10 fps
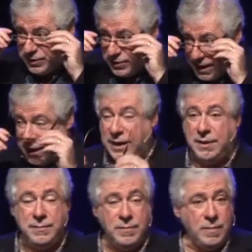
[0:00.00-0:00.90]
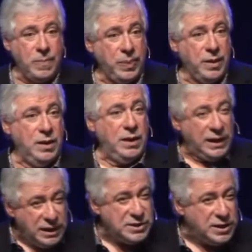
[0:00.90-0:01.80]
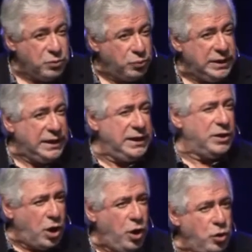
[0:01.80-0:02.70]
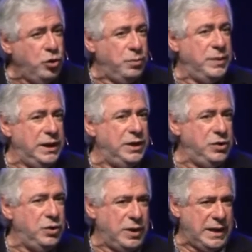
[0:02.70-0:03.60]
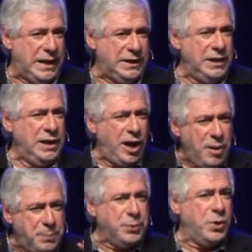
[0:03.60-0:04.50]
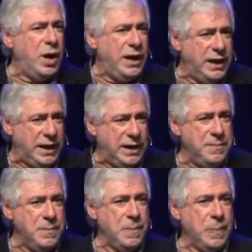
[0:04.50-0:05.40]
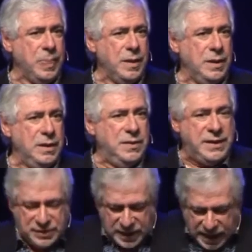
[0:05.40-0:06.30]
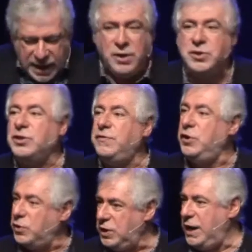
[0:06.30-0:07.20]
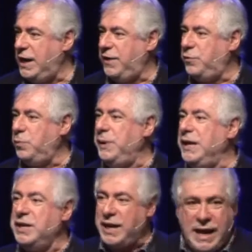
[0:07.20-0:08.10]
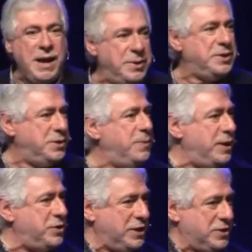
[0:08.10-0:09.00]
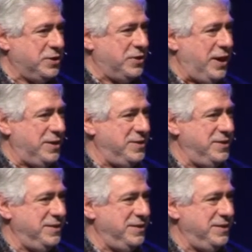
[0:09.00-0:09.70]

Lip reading: saying, is He really at home in your heart? I'm praying that the house of your life will be inhabited by Jesus Christ.